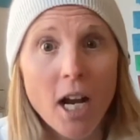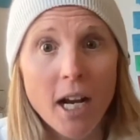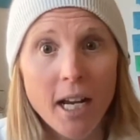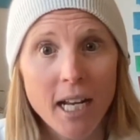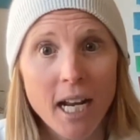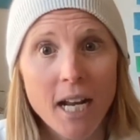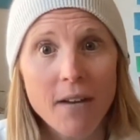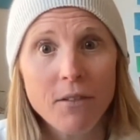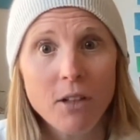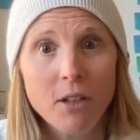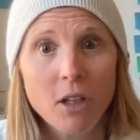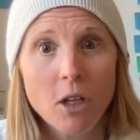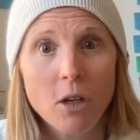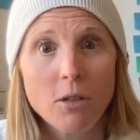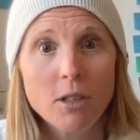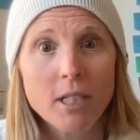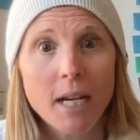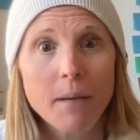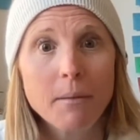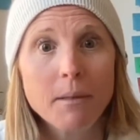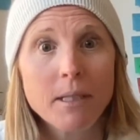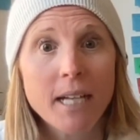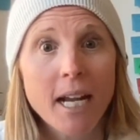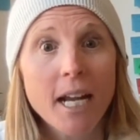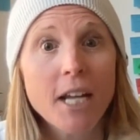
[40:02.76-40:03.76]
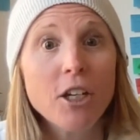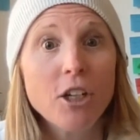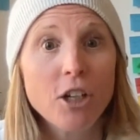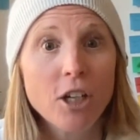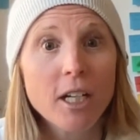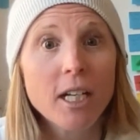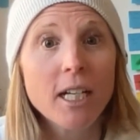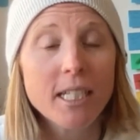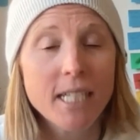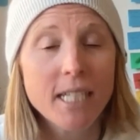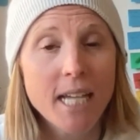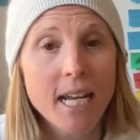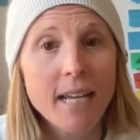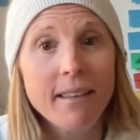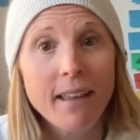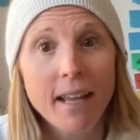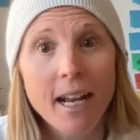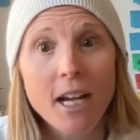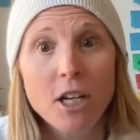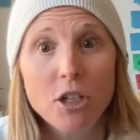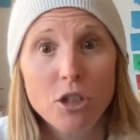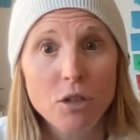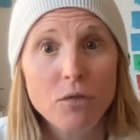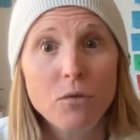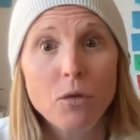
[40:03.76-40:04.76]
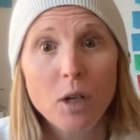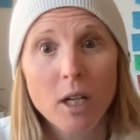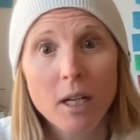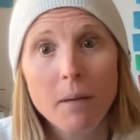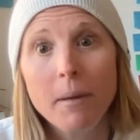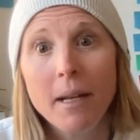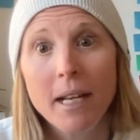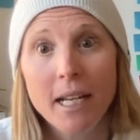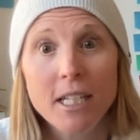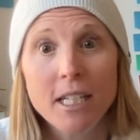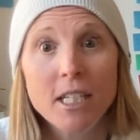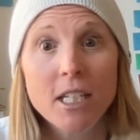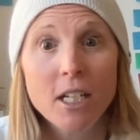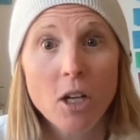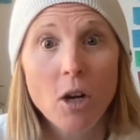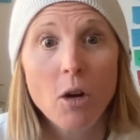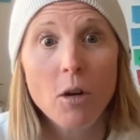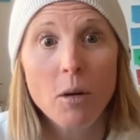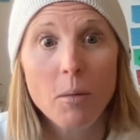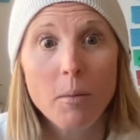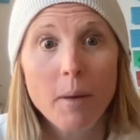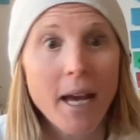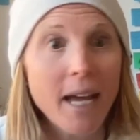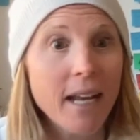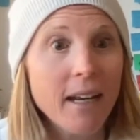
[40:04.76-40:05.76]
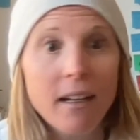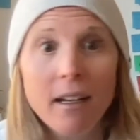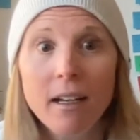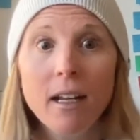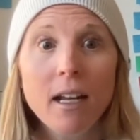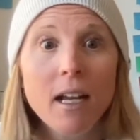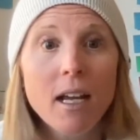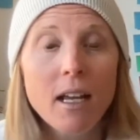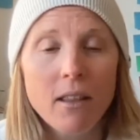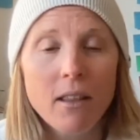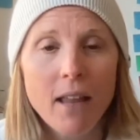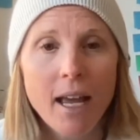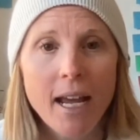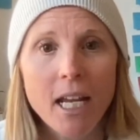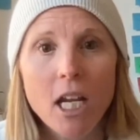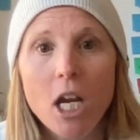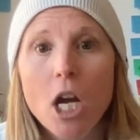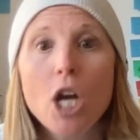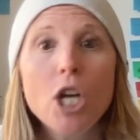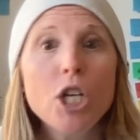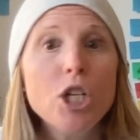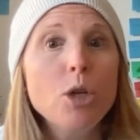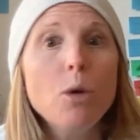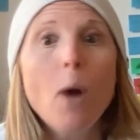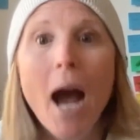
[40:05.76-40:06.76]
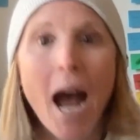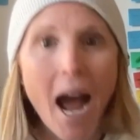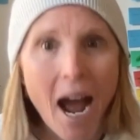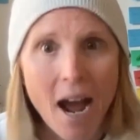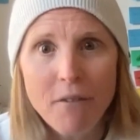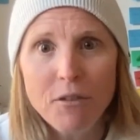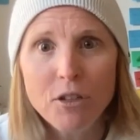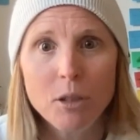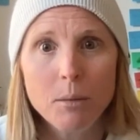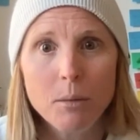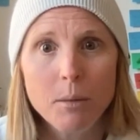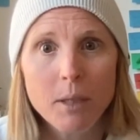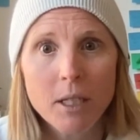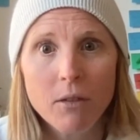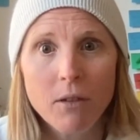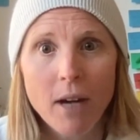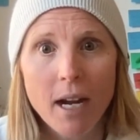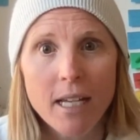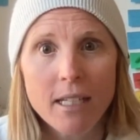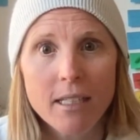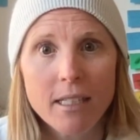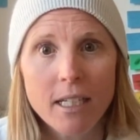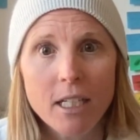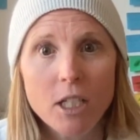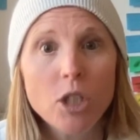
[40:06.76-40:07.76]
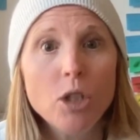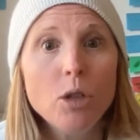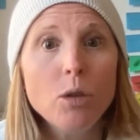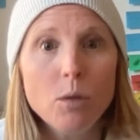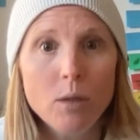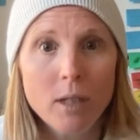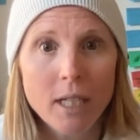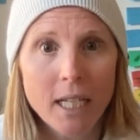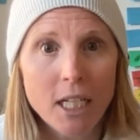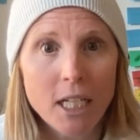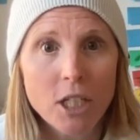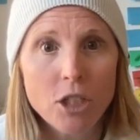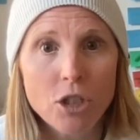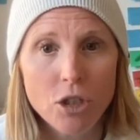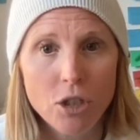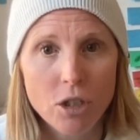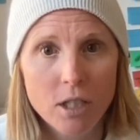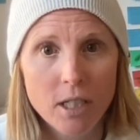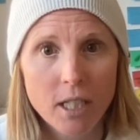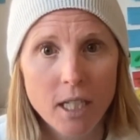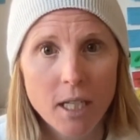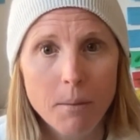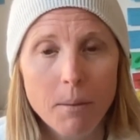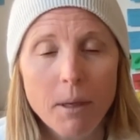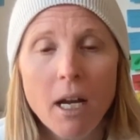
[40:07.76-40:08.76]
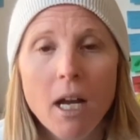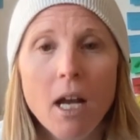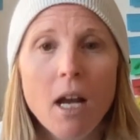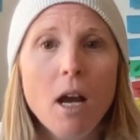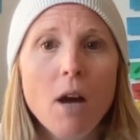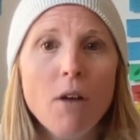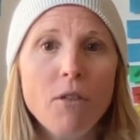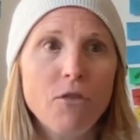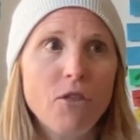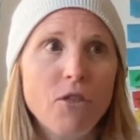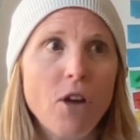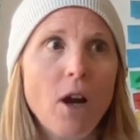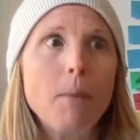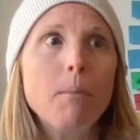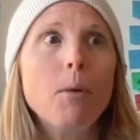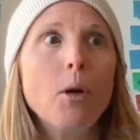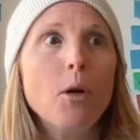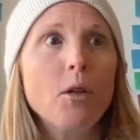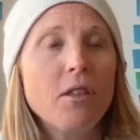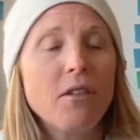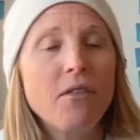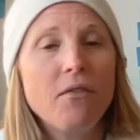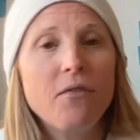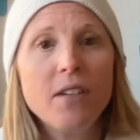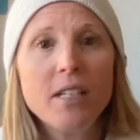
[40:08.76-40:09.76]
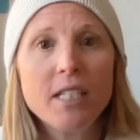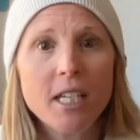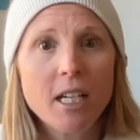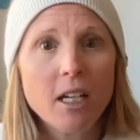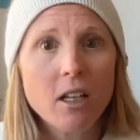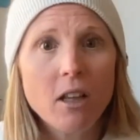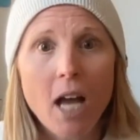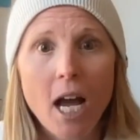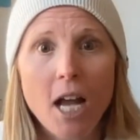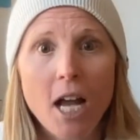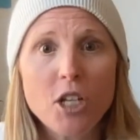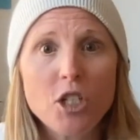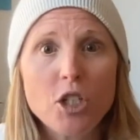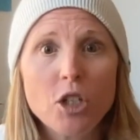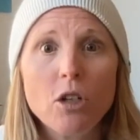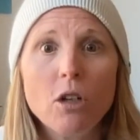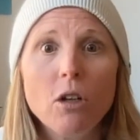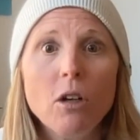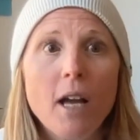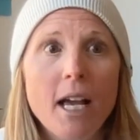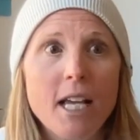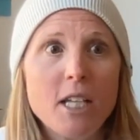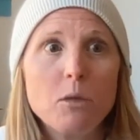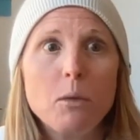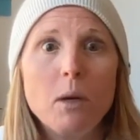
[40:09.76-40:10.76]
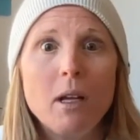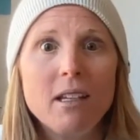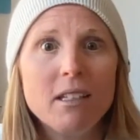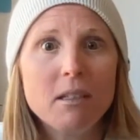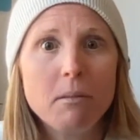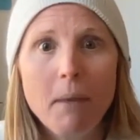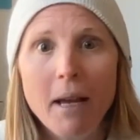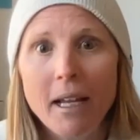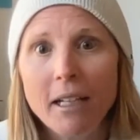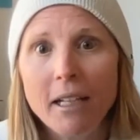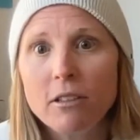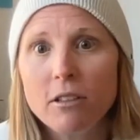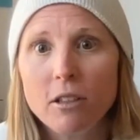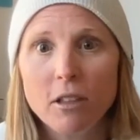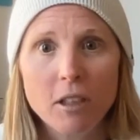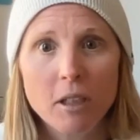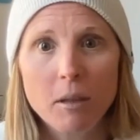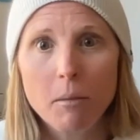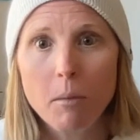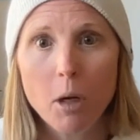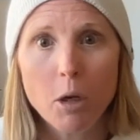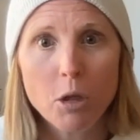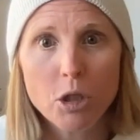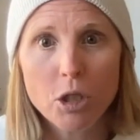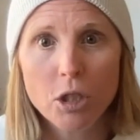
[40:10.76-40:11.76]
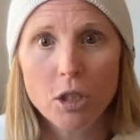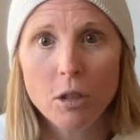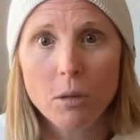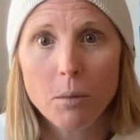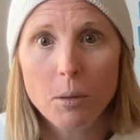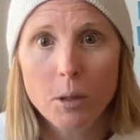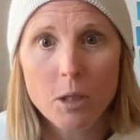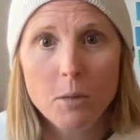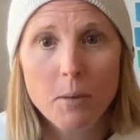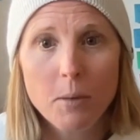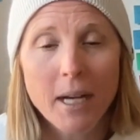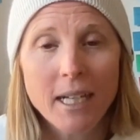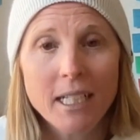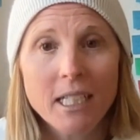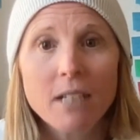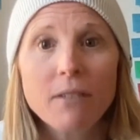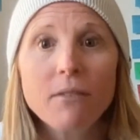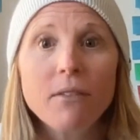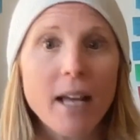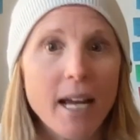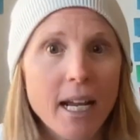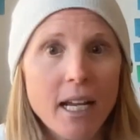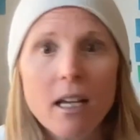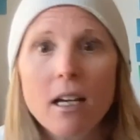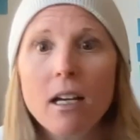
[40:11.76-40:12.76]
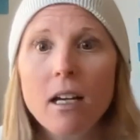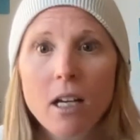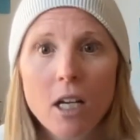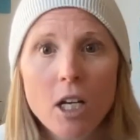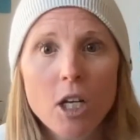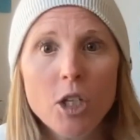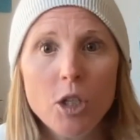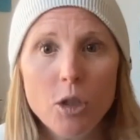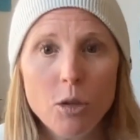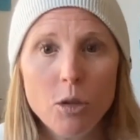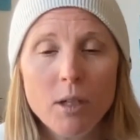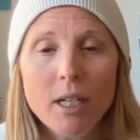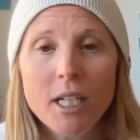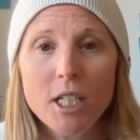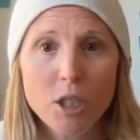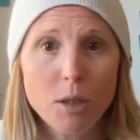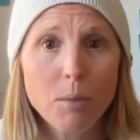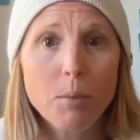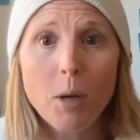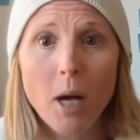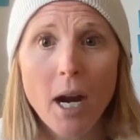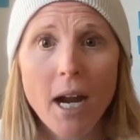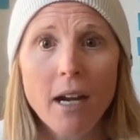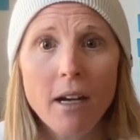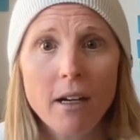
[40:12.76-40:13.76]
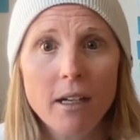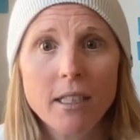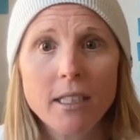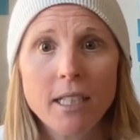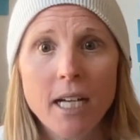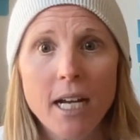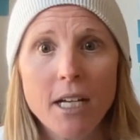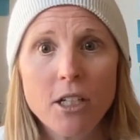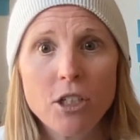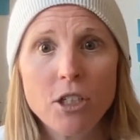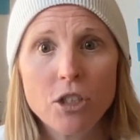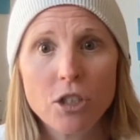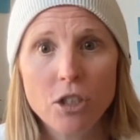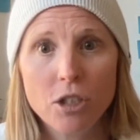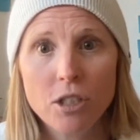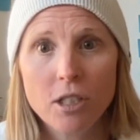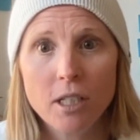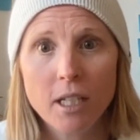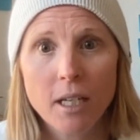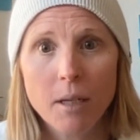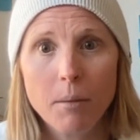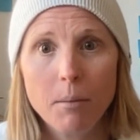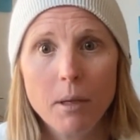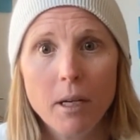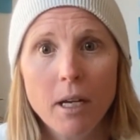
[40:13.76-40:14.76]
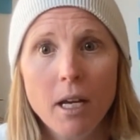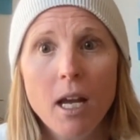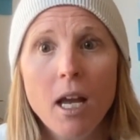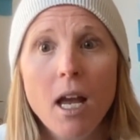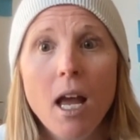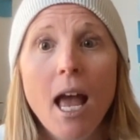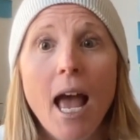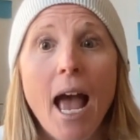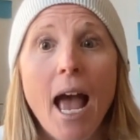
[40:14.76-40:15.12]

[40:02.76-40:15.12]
you're not going to have alone time tonight. You're going to take that extra 40 minutes and go to bed. Like, you have to be rested. You need your sleep from both a physiological as well as mental and emotional perspective. Like, you need to prioritize your sleep.